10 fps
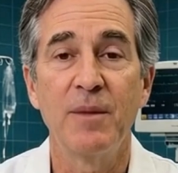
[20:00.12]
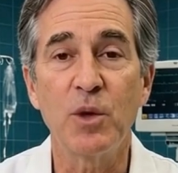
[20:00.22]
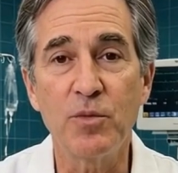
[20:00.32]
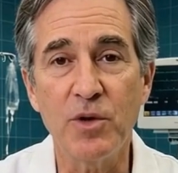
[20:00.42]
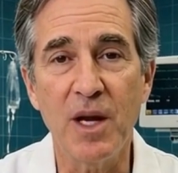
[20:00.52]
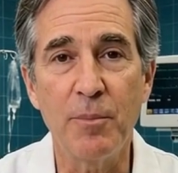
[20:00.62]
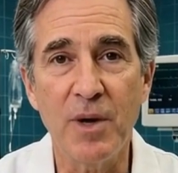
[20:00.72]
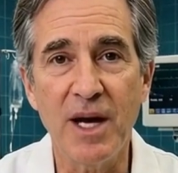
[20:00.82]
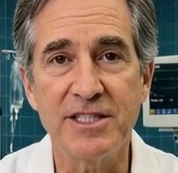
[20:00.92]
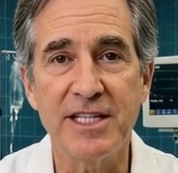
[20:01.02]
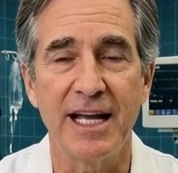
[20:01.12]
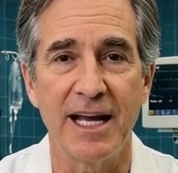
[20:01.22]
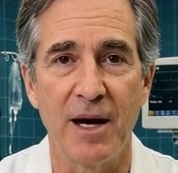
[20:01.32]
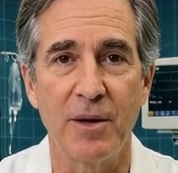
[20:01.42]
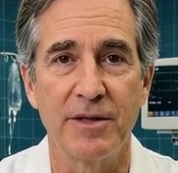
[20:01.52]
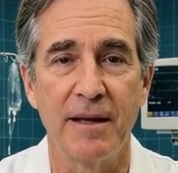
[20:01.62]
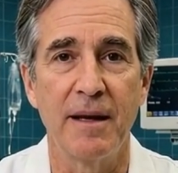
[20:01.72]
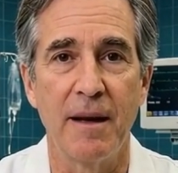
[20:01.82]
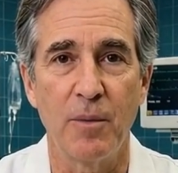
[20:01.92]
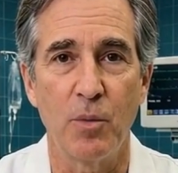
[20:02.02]
over our prostate health
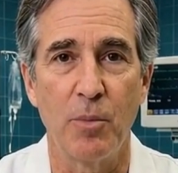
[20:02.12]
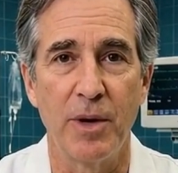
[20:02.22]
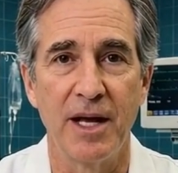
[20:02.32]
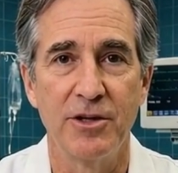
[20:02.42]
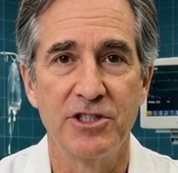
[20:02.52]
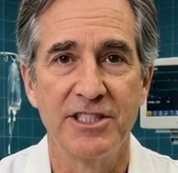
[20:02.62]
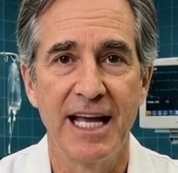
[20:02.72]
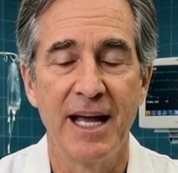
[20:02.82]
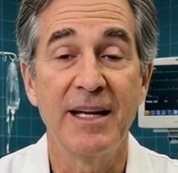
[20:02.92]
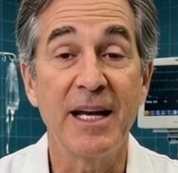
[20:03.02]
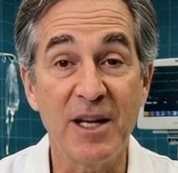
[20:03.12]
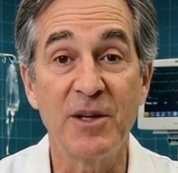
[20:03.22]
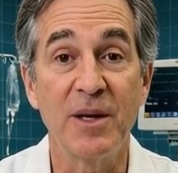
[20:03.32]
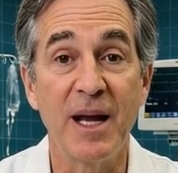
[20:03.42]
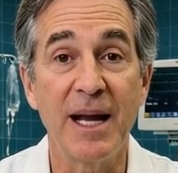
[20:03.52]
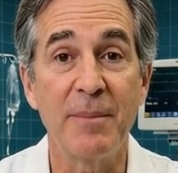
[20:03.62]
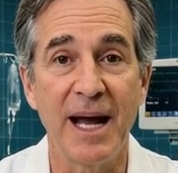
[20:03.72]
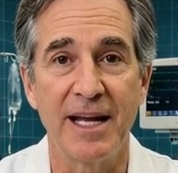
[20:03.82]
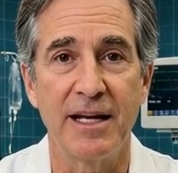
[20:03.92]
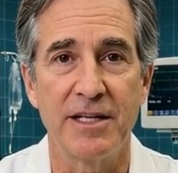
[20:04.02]
when we understand the underlying
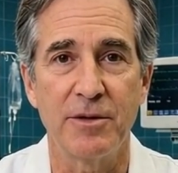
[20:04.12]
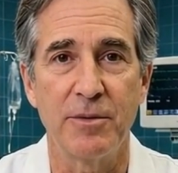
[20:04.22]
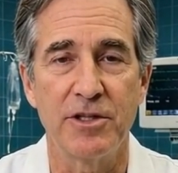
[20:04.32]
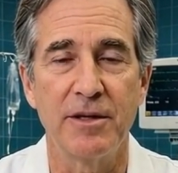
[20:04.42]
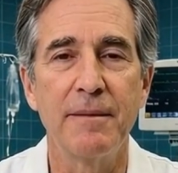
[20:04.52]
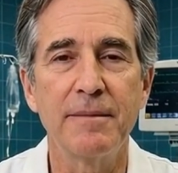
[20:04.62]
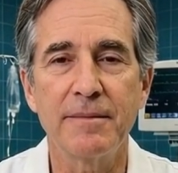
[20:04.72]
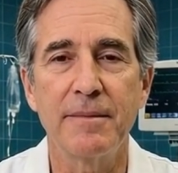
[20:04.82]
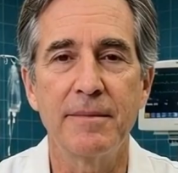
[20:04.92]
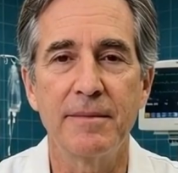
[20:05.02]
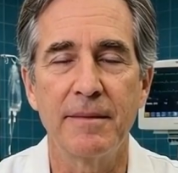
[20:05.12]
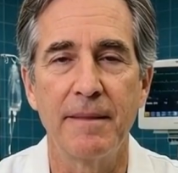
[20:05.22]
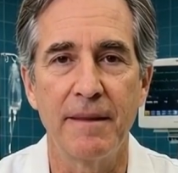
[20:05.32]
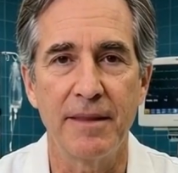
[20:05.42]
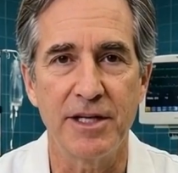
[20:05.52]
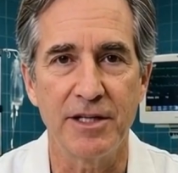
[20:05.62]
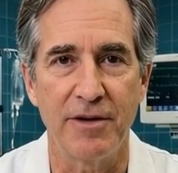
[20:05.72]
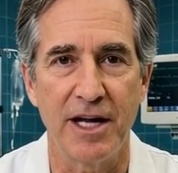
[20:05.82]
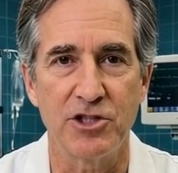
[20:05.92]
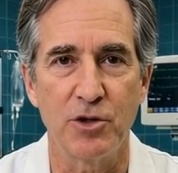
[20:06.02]
mechanisms. The
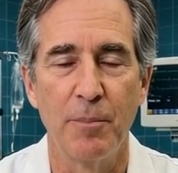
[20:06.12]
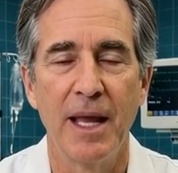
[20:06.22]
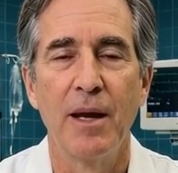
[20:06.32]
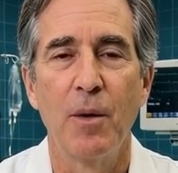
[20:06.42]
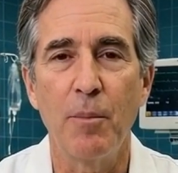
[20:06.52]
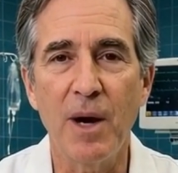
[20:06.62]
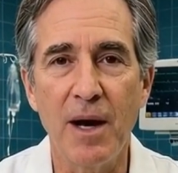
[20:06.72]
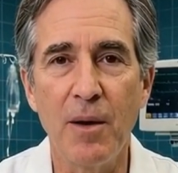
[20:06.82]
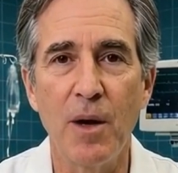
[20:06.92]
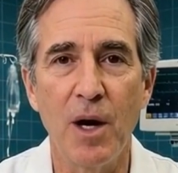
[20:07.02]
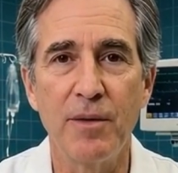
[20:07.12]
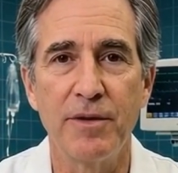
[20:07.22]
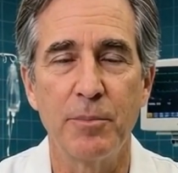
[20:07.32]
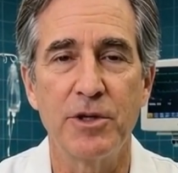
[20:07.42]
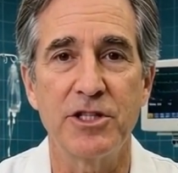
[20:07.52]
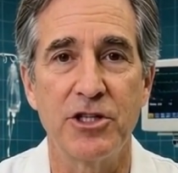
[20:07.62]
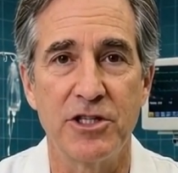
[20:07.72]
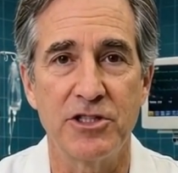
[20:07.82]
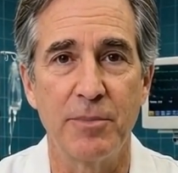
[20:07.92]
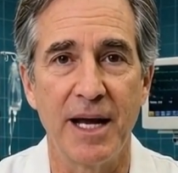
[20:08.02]
conventional medical model often
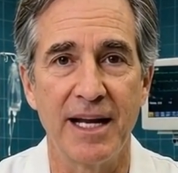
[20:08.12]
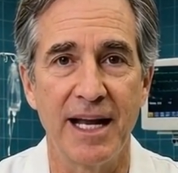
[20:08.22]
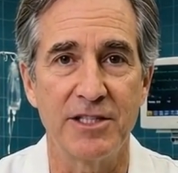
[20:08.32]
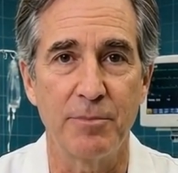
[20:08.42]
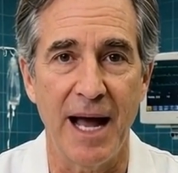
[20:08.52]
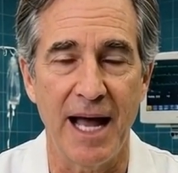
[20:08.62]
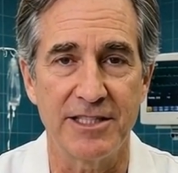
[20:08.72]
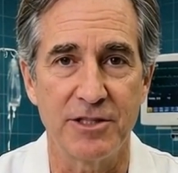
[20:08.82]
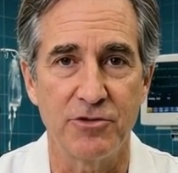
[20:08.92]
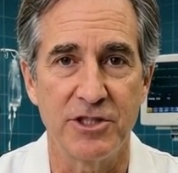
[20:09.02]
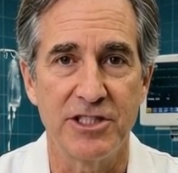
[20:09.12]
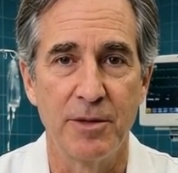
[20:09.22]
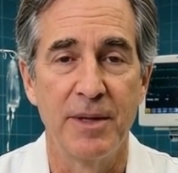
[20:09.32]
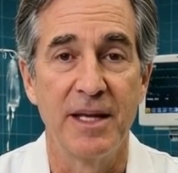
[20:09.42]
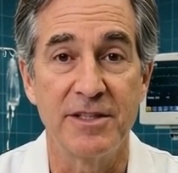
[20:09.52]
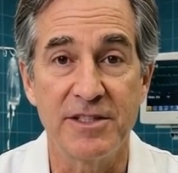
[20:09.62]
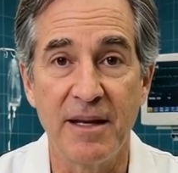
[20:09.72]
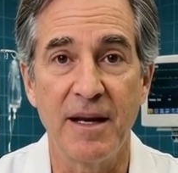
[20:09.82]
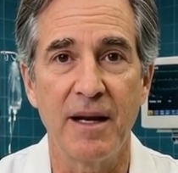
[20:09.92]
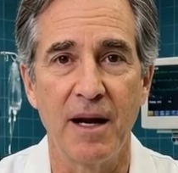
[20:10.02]
positions men as passive recipients
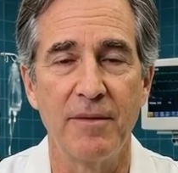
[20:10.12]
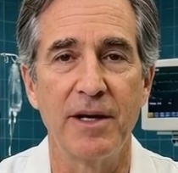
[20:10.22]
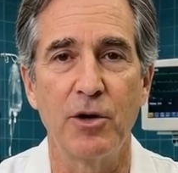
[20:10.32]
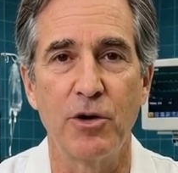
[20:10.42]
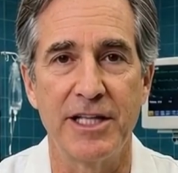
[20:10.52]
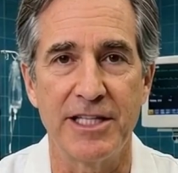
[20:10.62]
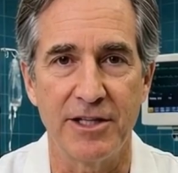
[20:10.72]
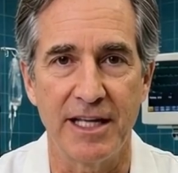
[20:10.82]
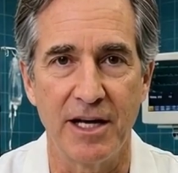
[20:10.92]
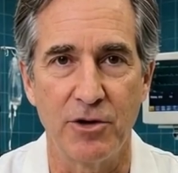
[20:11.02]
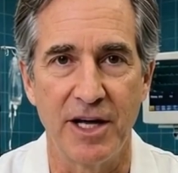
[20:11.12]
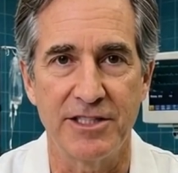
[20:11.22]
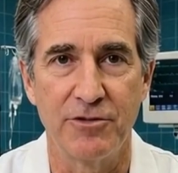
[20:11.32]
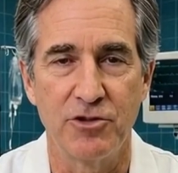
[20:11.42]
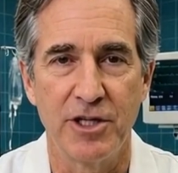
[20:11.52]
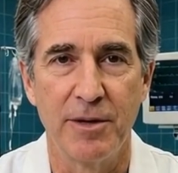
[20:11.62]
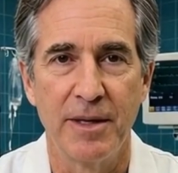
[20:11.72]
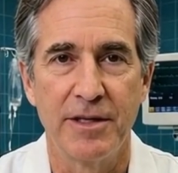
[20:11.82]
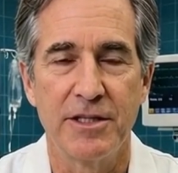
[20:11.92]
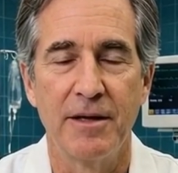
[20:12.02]
of increasingly aggressive
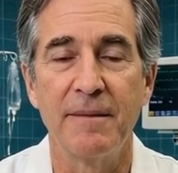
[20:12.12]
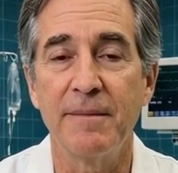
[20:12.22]
treatments.